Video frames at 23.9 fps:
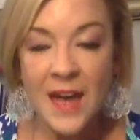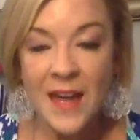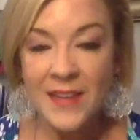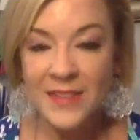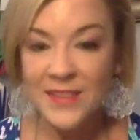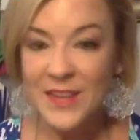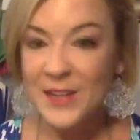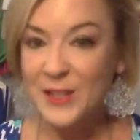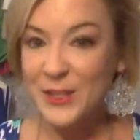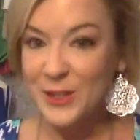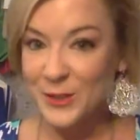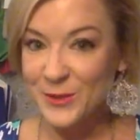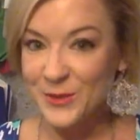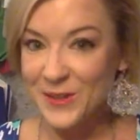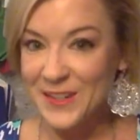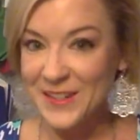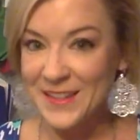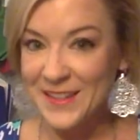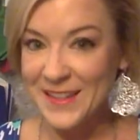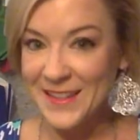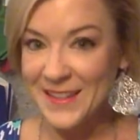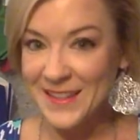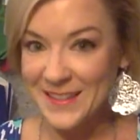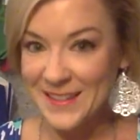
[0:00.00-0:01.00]
They just
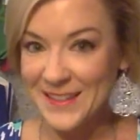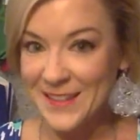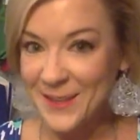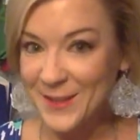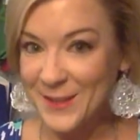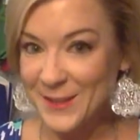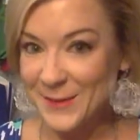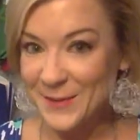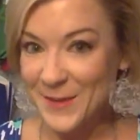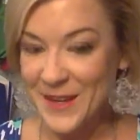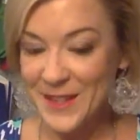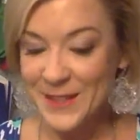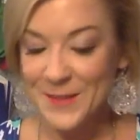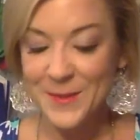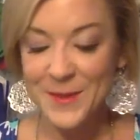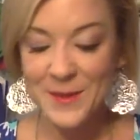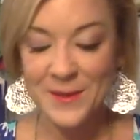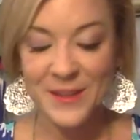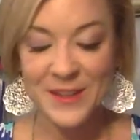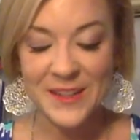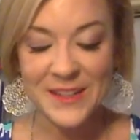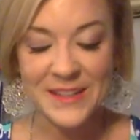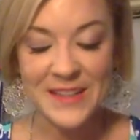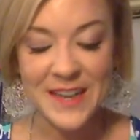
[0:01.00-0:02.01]
redid these, so that makes me
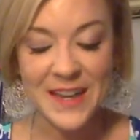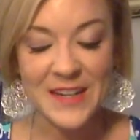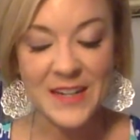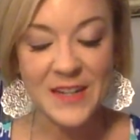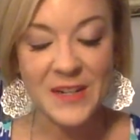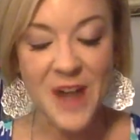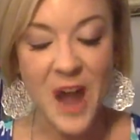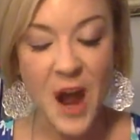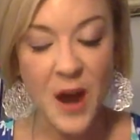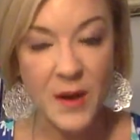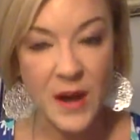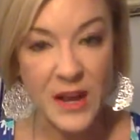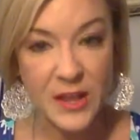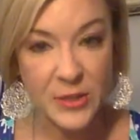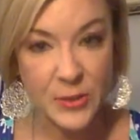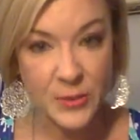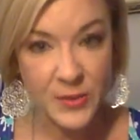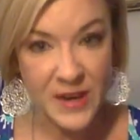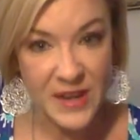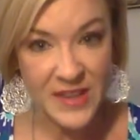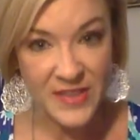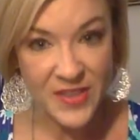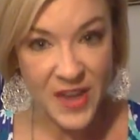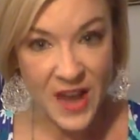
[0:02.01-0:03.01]
really excited. All right,
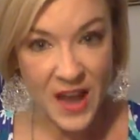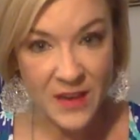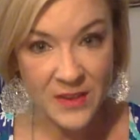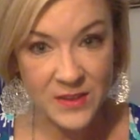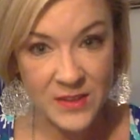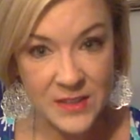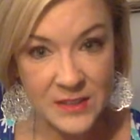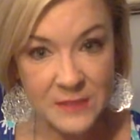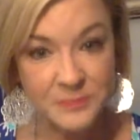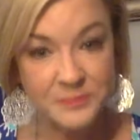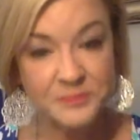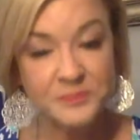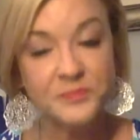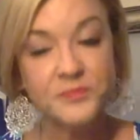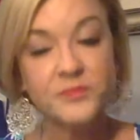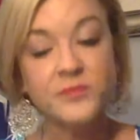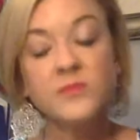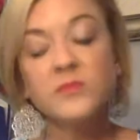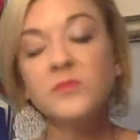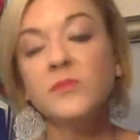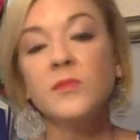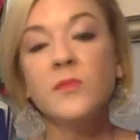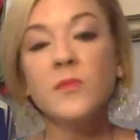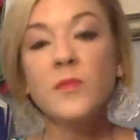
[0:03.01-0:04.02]
$3,000
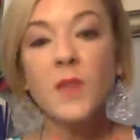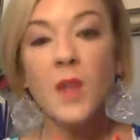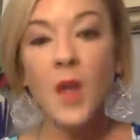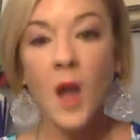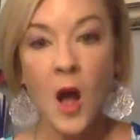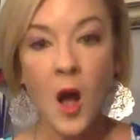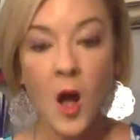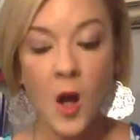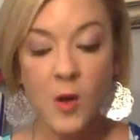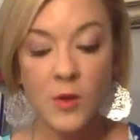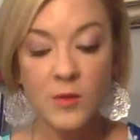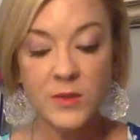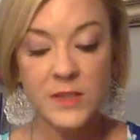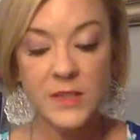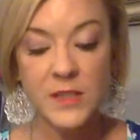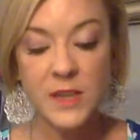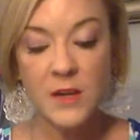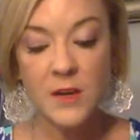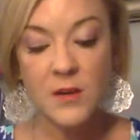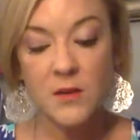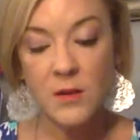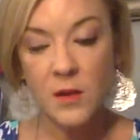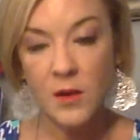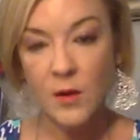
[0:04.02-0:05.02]

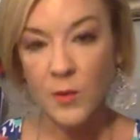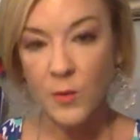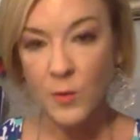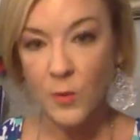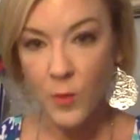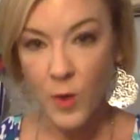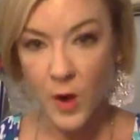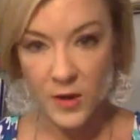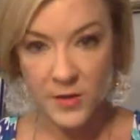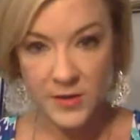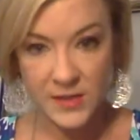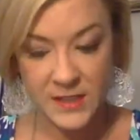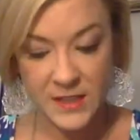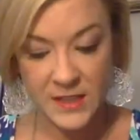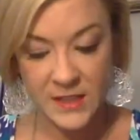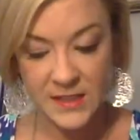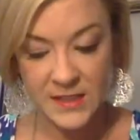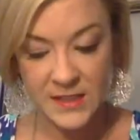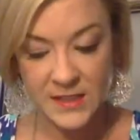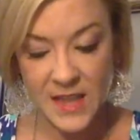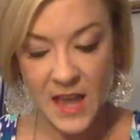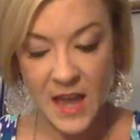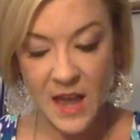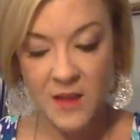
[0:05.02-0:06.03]
wholesale, worth
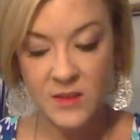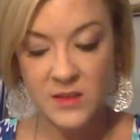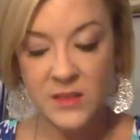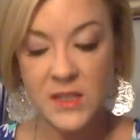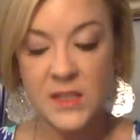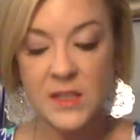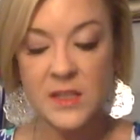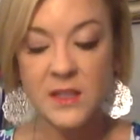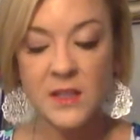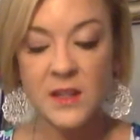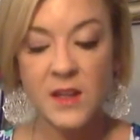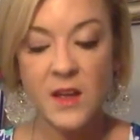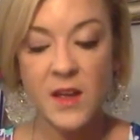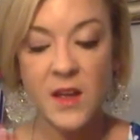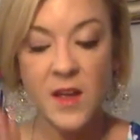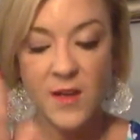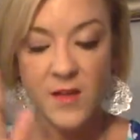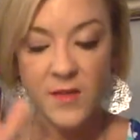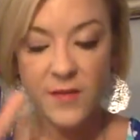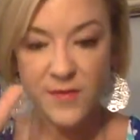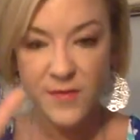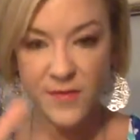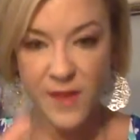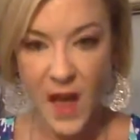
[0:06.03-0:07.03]
$6,000,
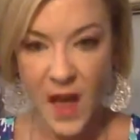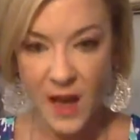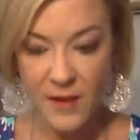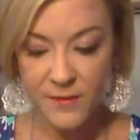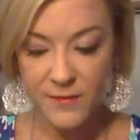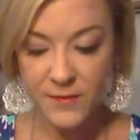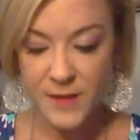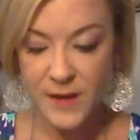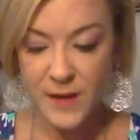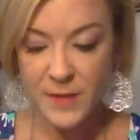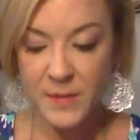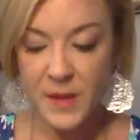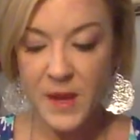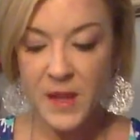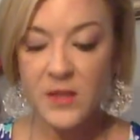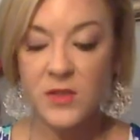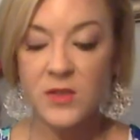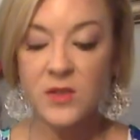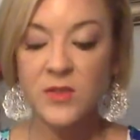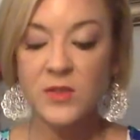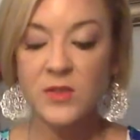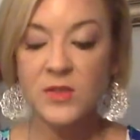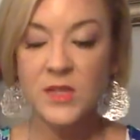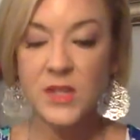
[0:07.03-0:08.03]
5 free
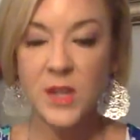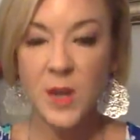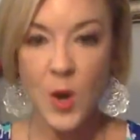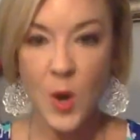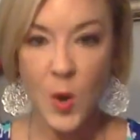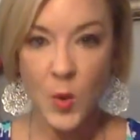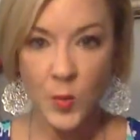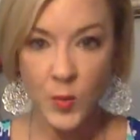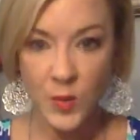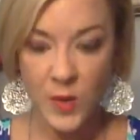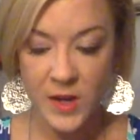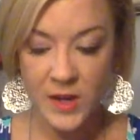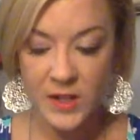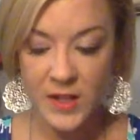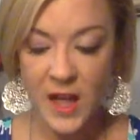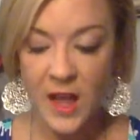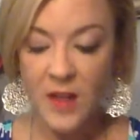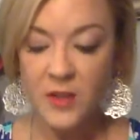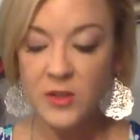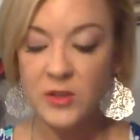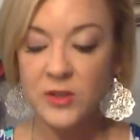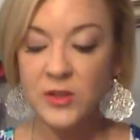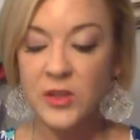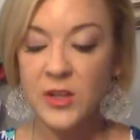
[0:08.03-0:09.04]
bundles, 1
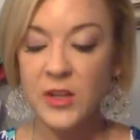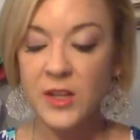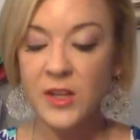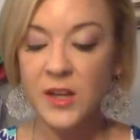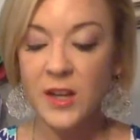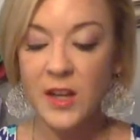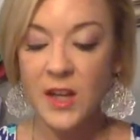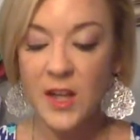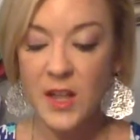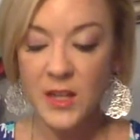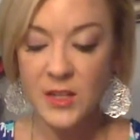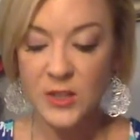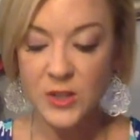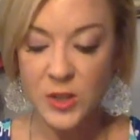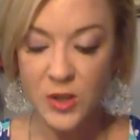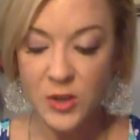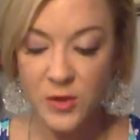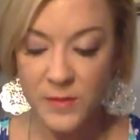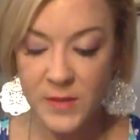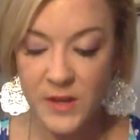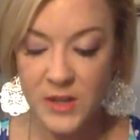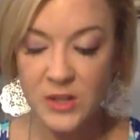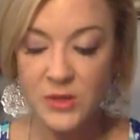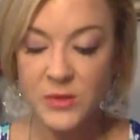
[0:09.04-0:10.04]
color look,
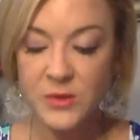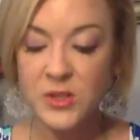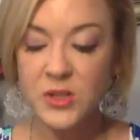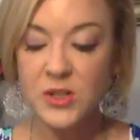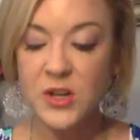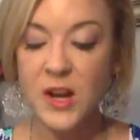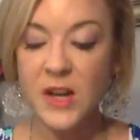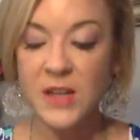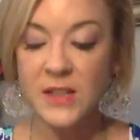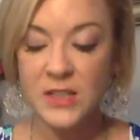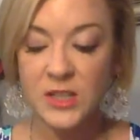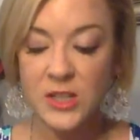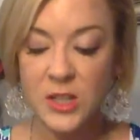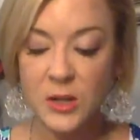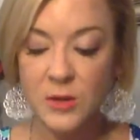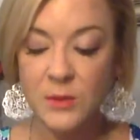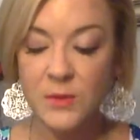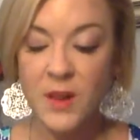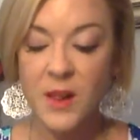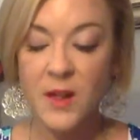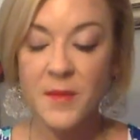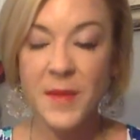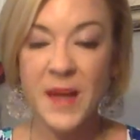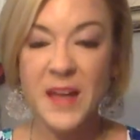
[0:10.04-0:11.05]
2 mirrors with trays, 2
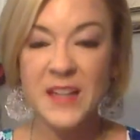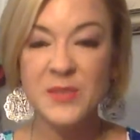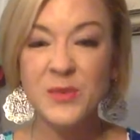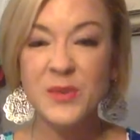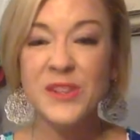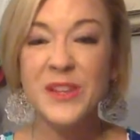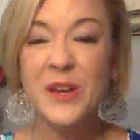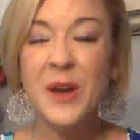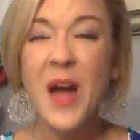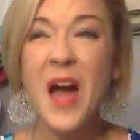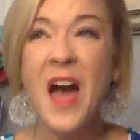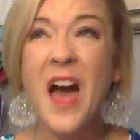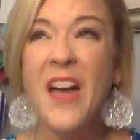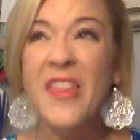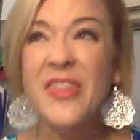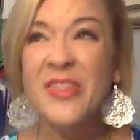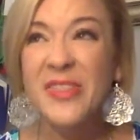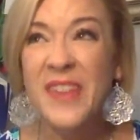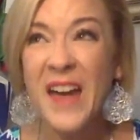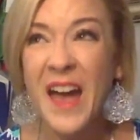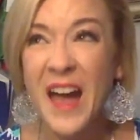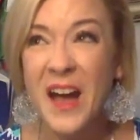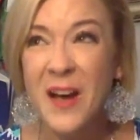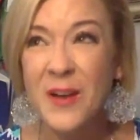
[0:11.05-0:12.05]
roll-up bags worth
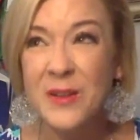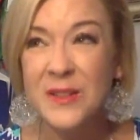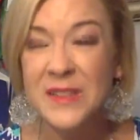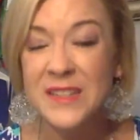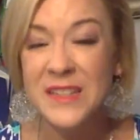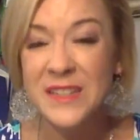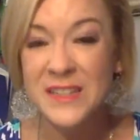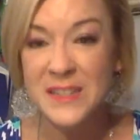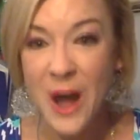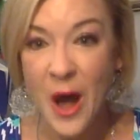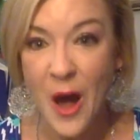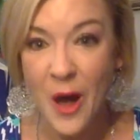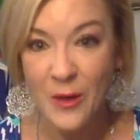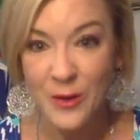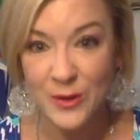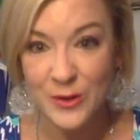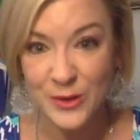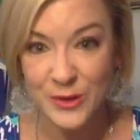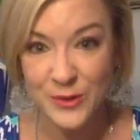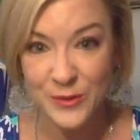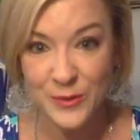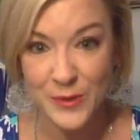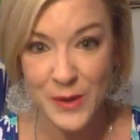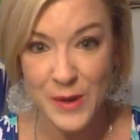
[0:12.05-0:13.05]

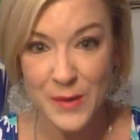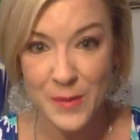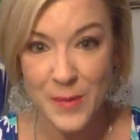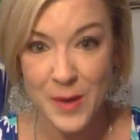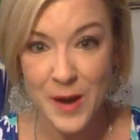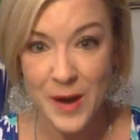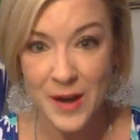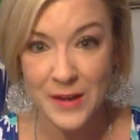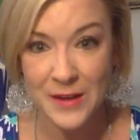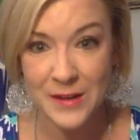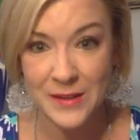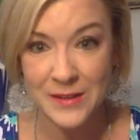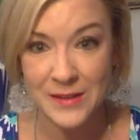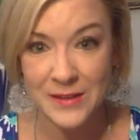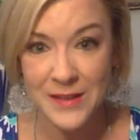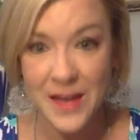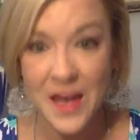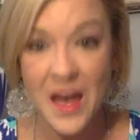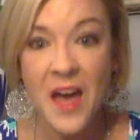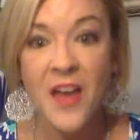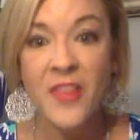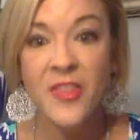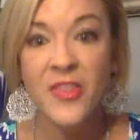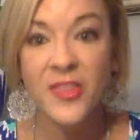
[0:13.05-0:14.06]
$1,000 in free product.
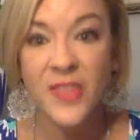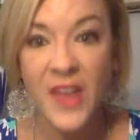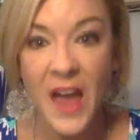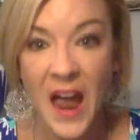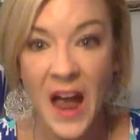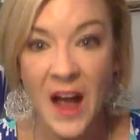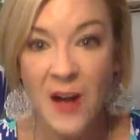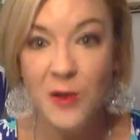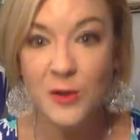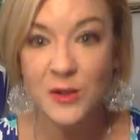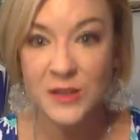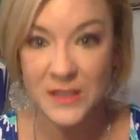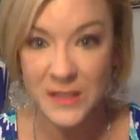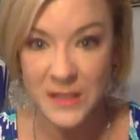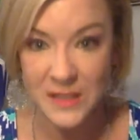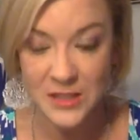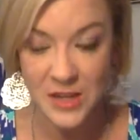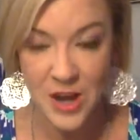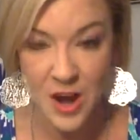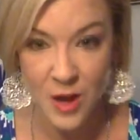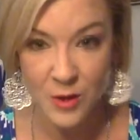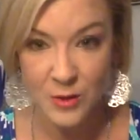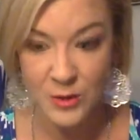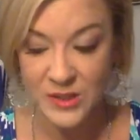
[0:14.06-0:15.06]

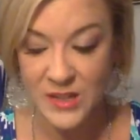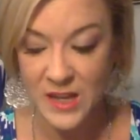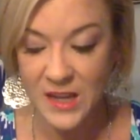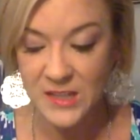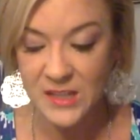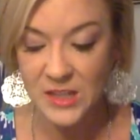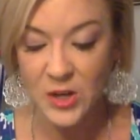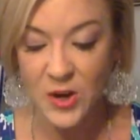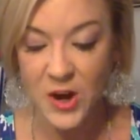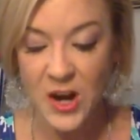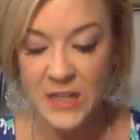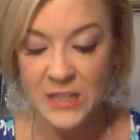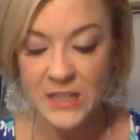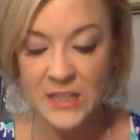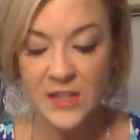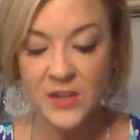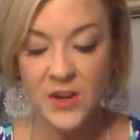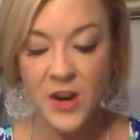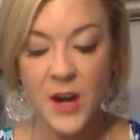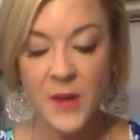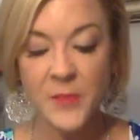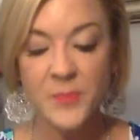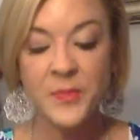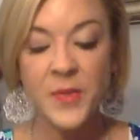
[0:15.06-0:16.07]
$1,000. That is crazy
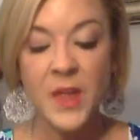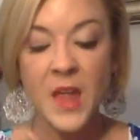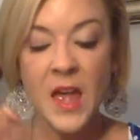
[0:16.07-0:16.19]
great.